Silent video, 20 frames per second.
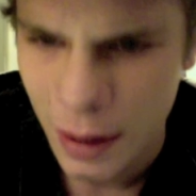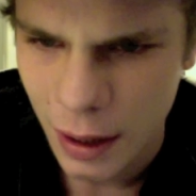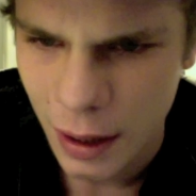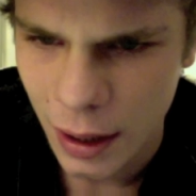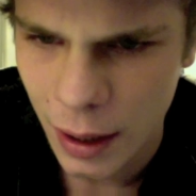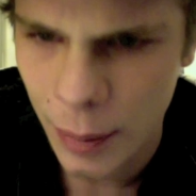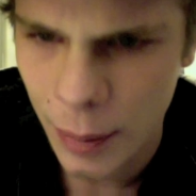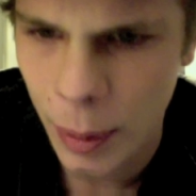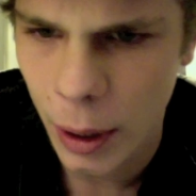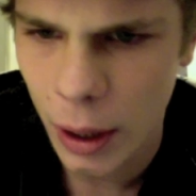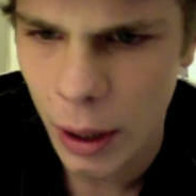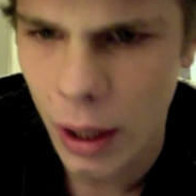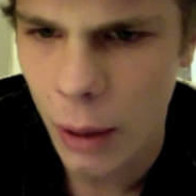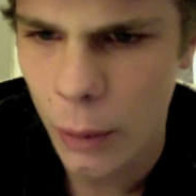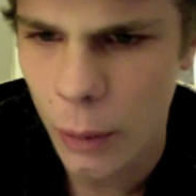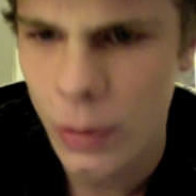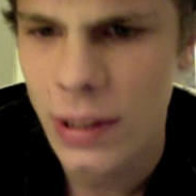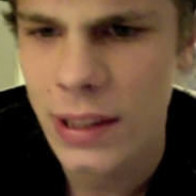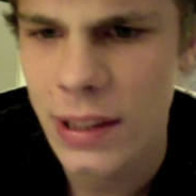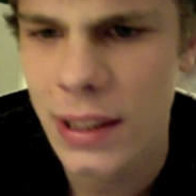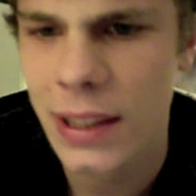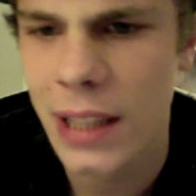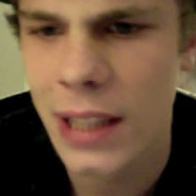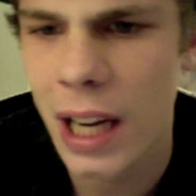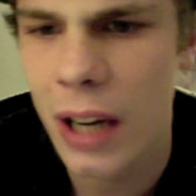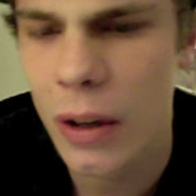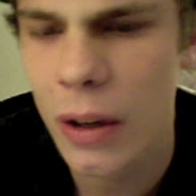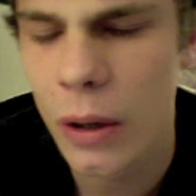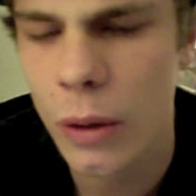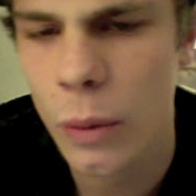want to see
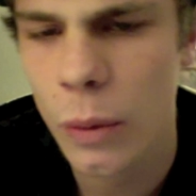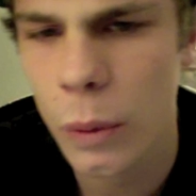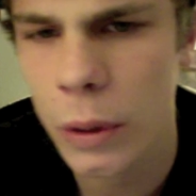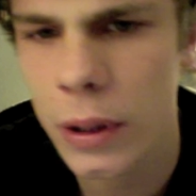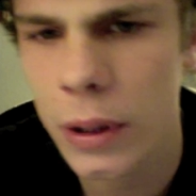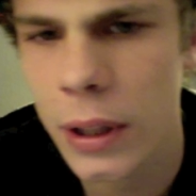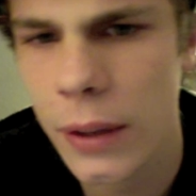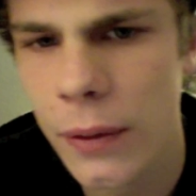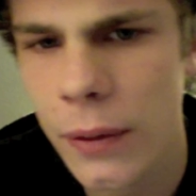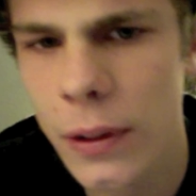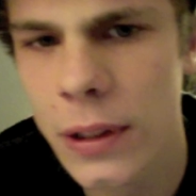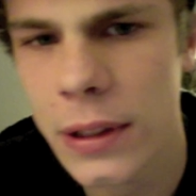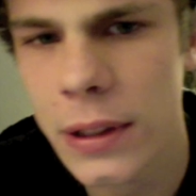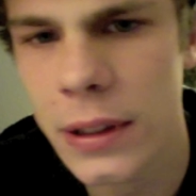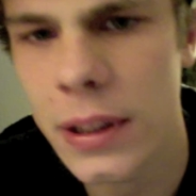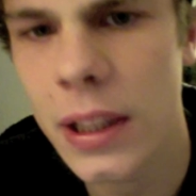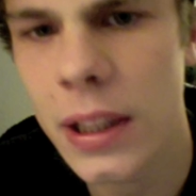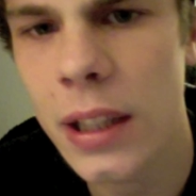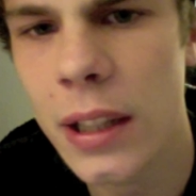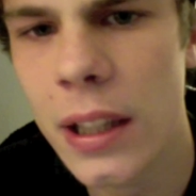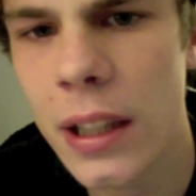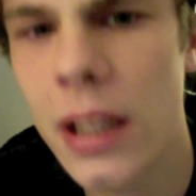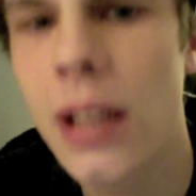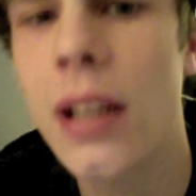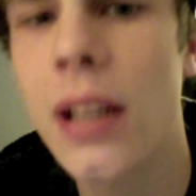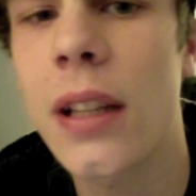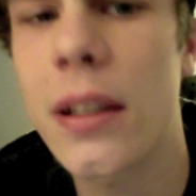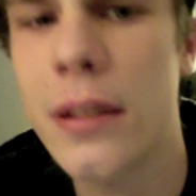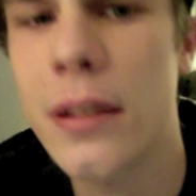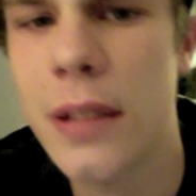Tyron Woodley versus Nick
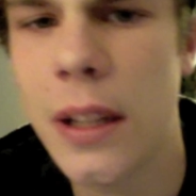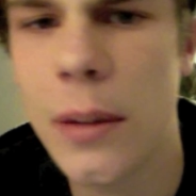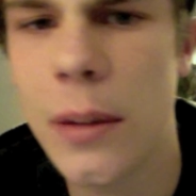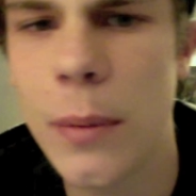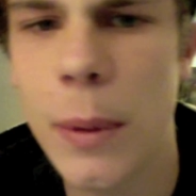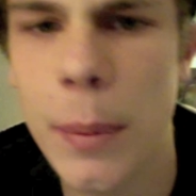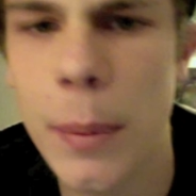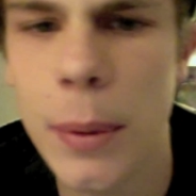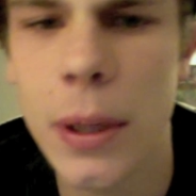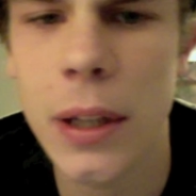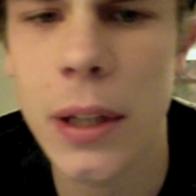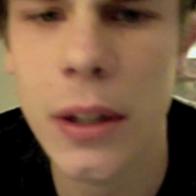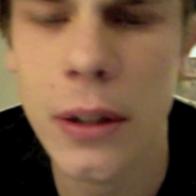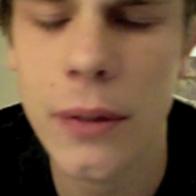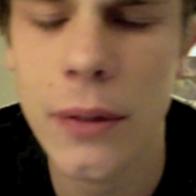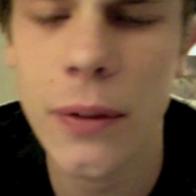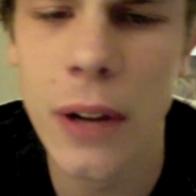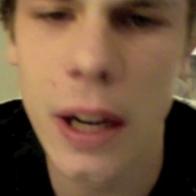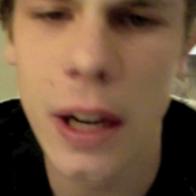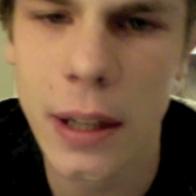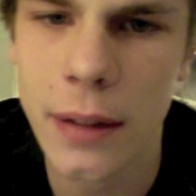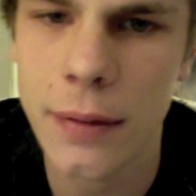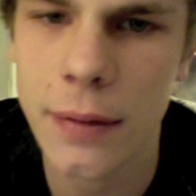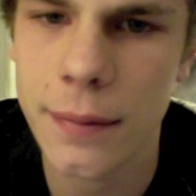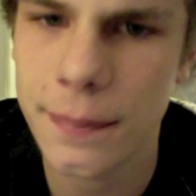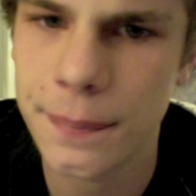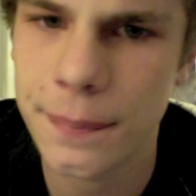Diaz. That'd be a pretty good fight.